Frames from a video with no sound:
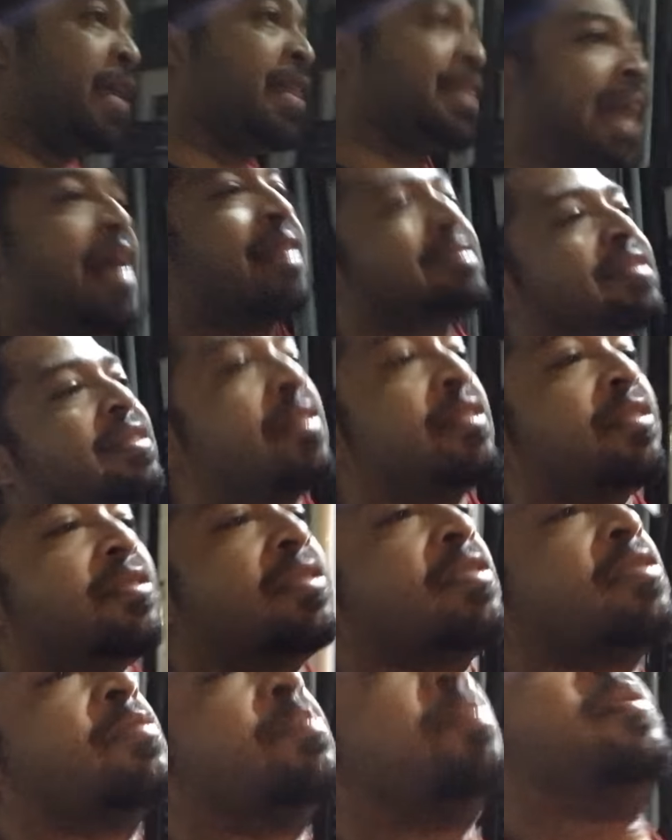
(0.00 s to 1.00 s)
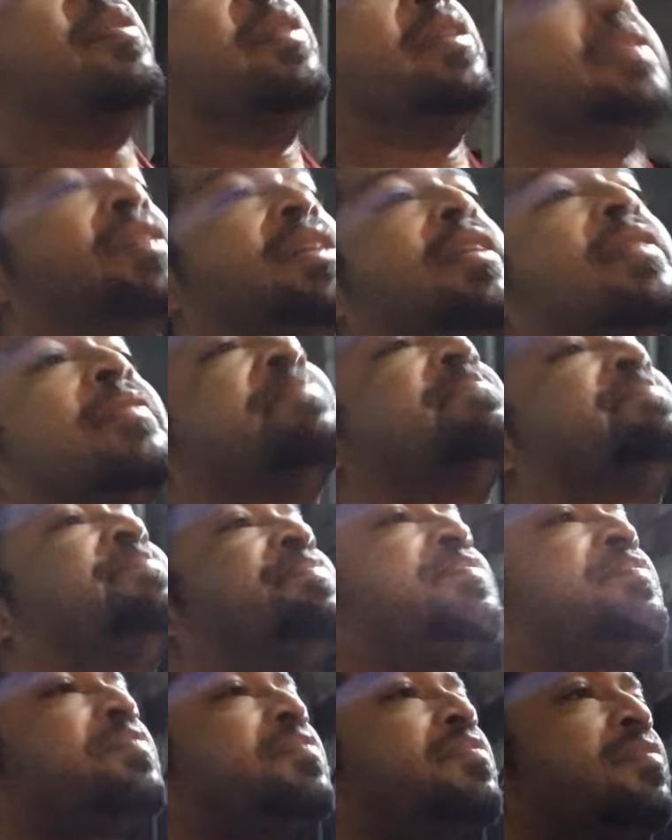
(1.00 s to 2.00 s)
That's a little disappointing
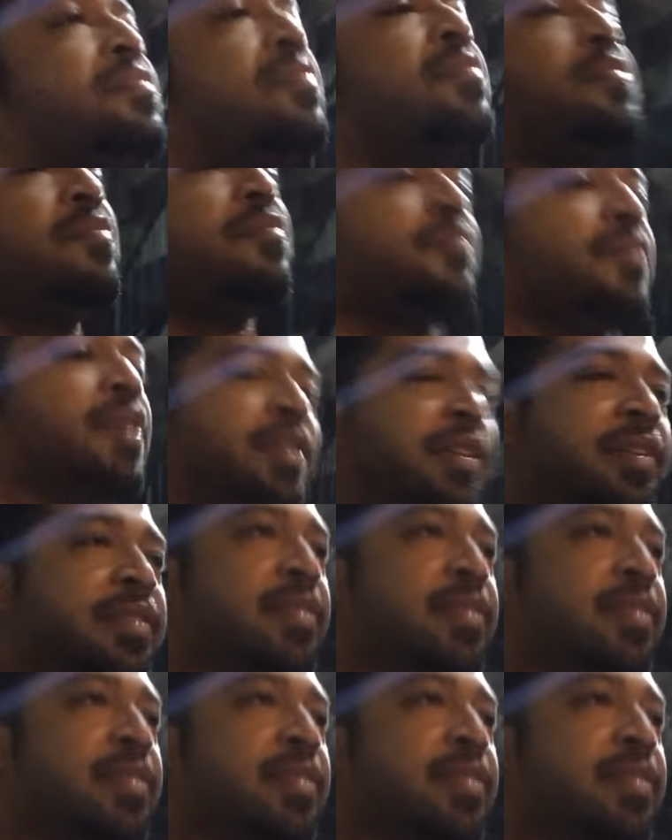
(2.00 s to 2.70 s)
in